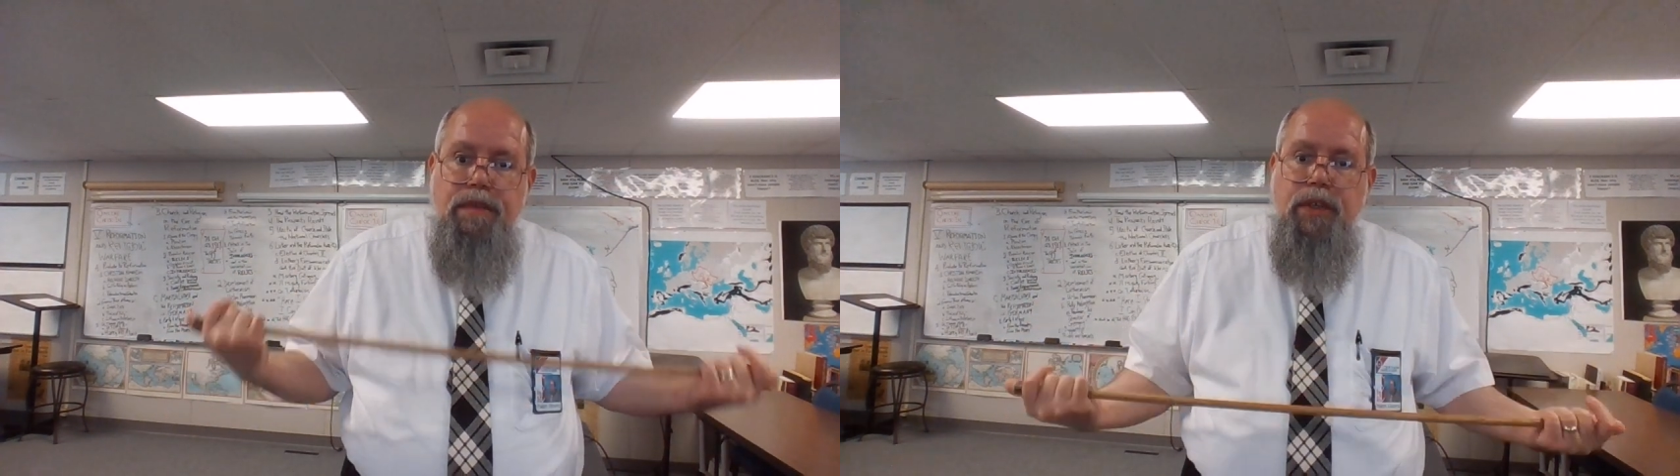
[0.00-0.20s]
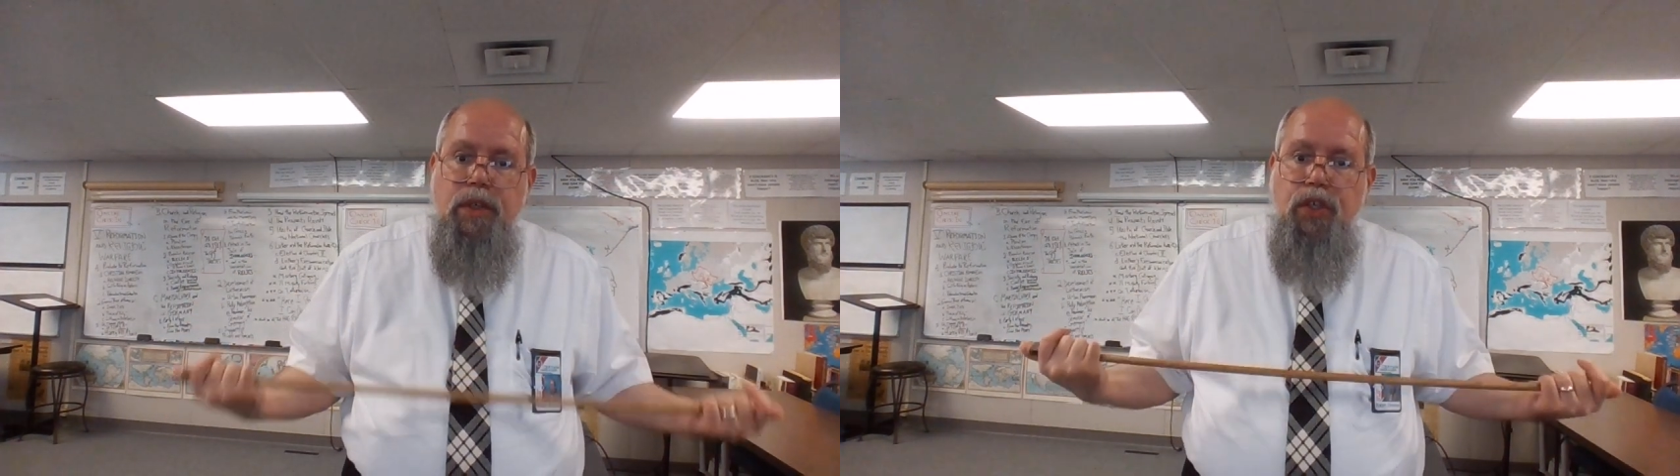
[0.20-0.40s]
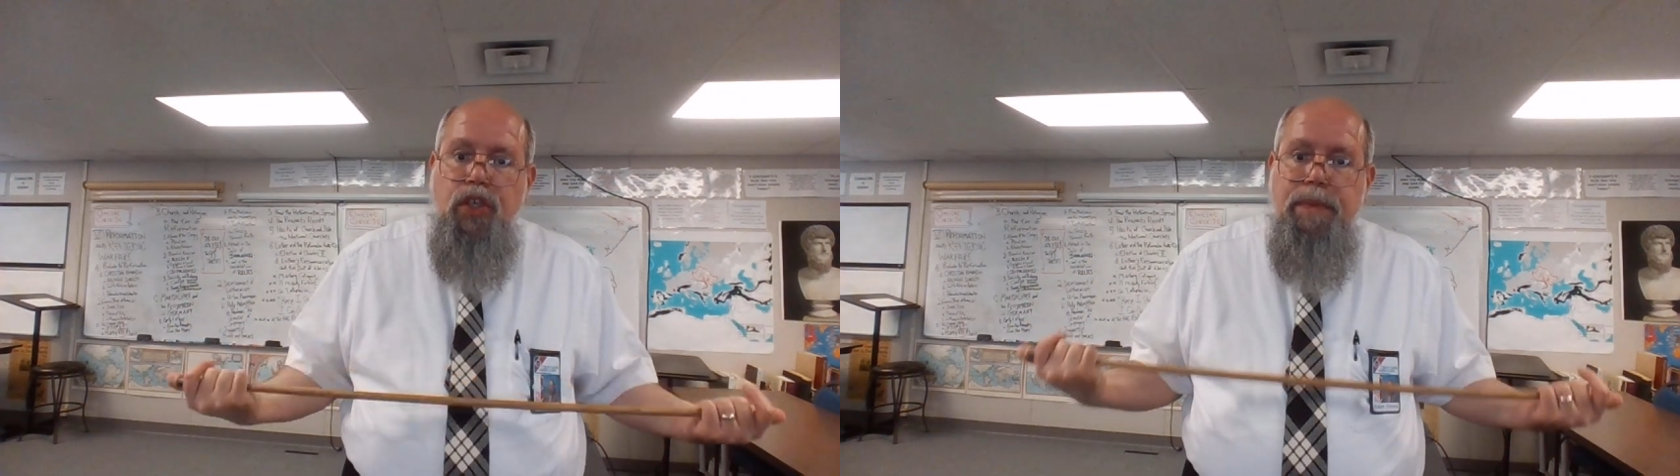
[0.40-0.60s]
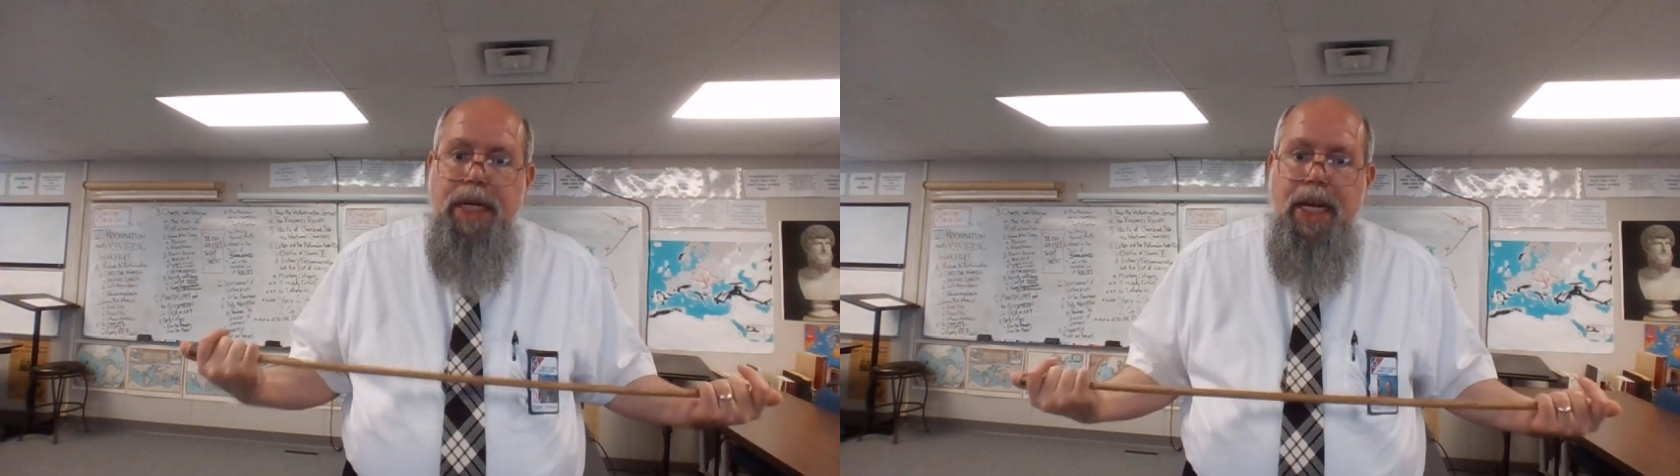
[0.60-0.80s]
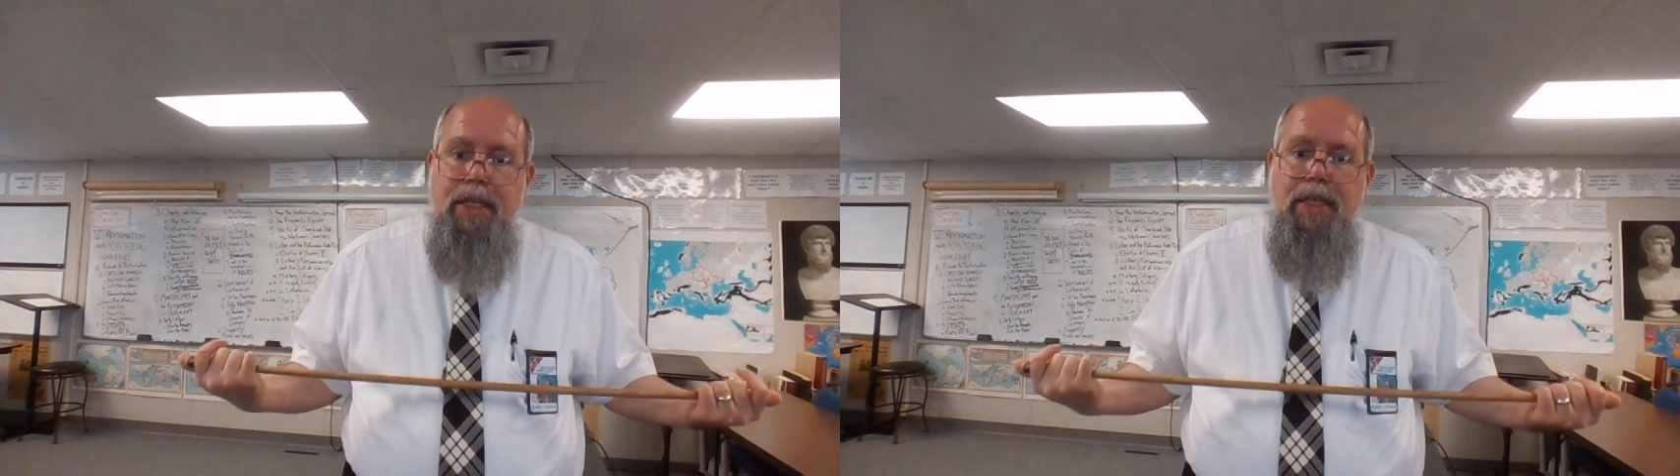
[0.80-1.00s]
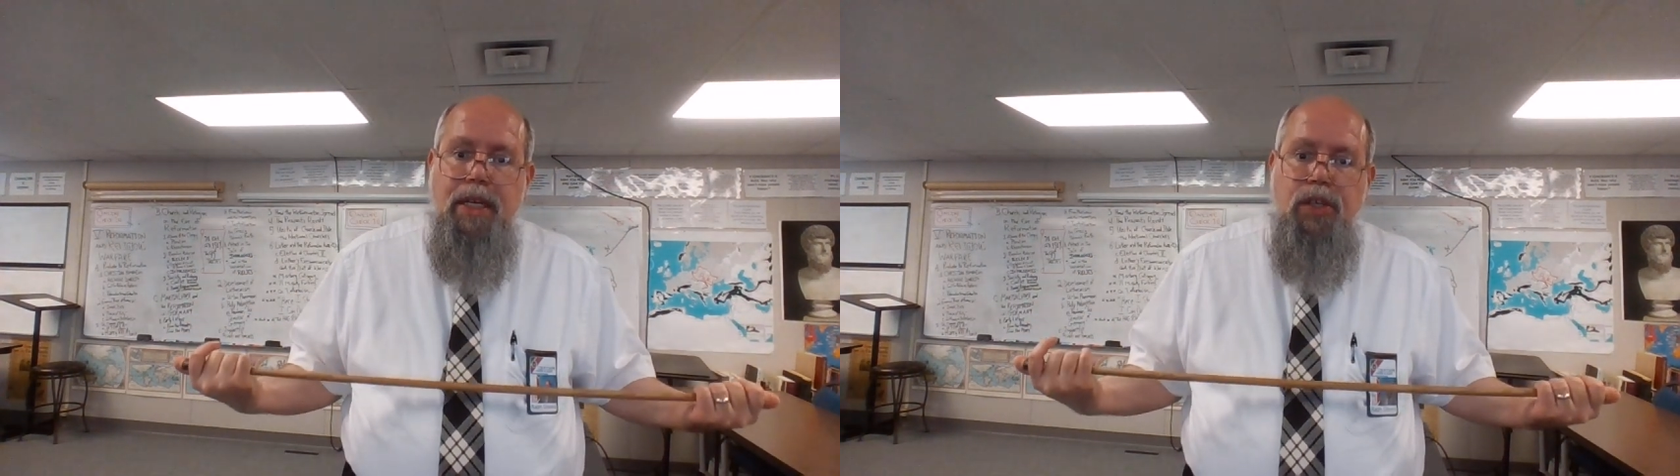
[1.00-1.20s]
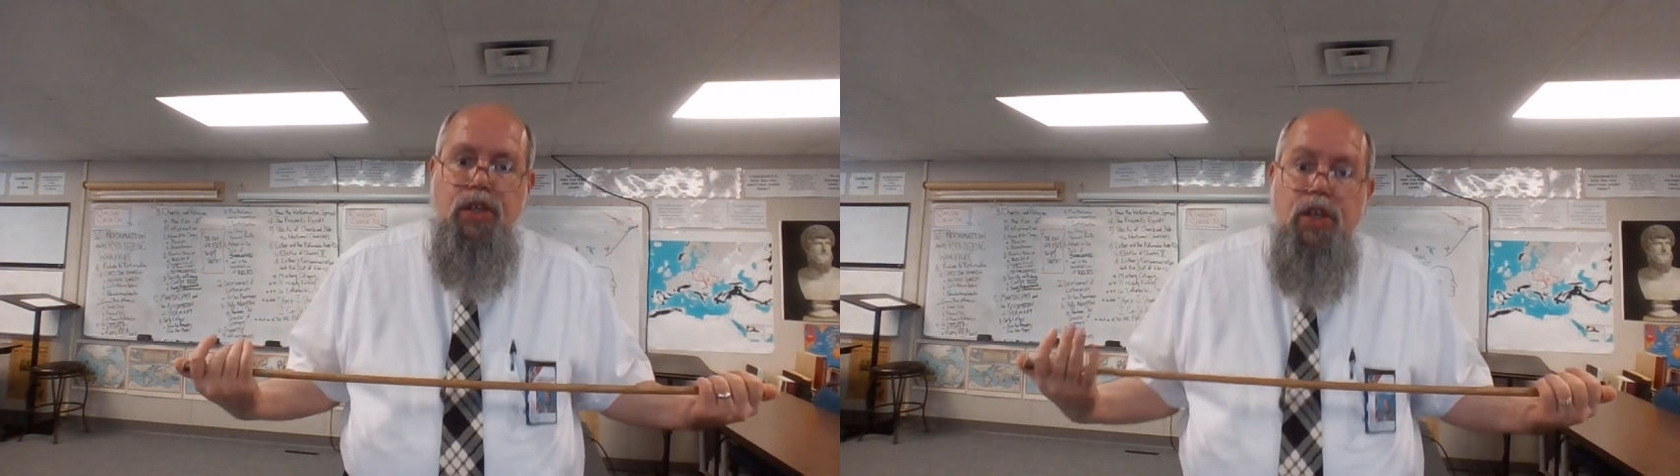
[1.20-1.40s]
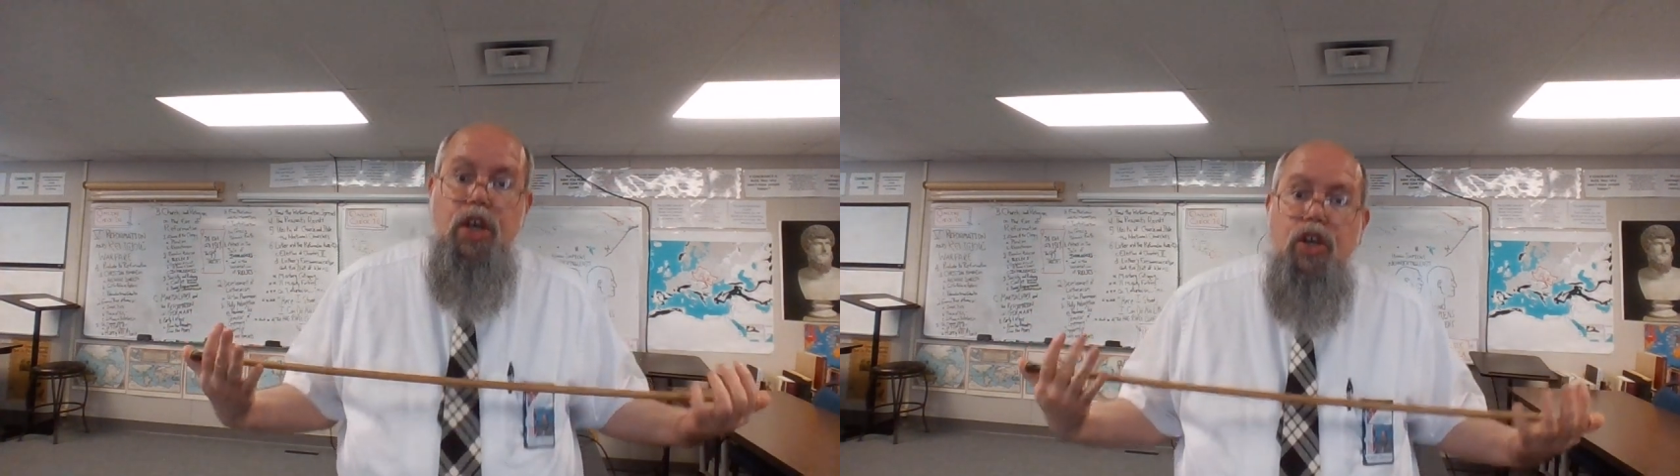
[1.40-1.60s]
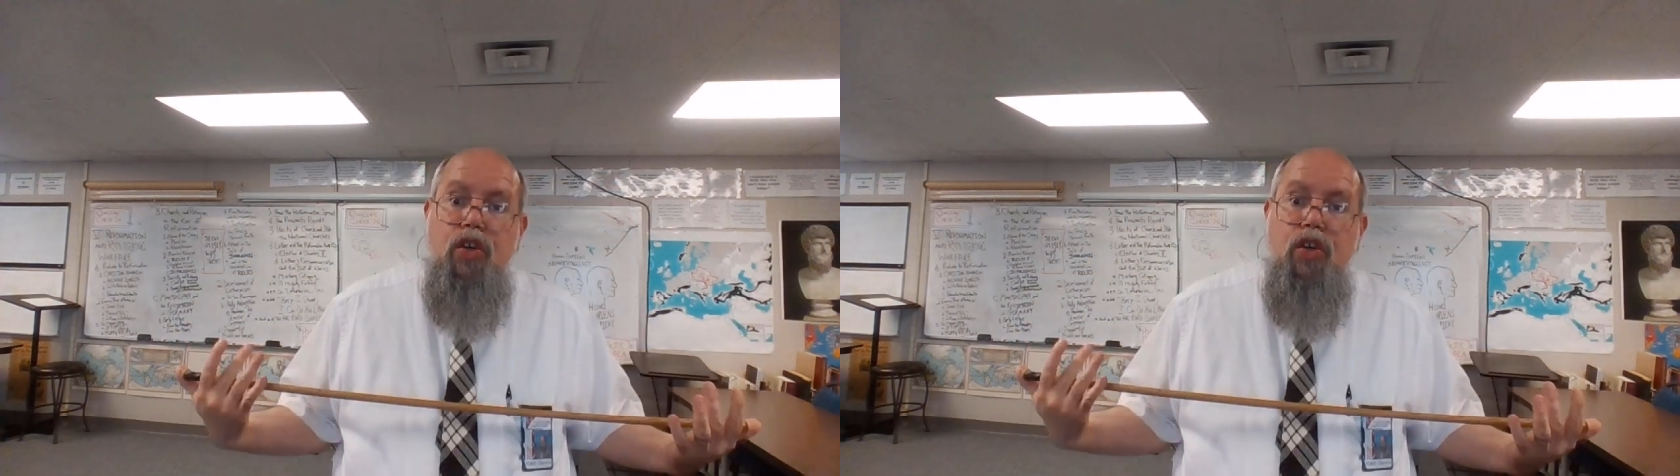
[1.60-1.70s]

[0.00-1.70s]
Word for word: first human ancestor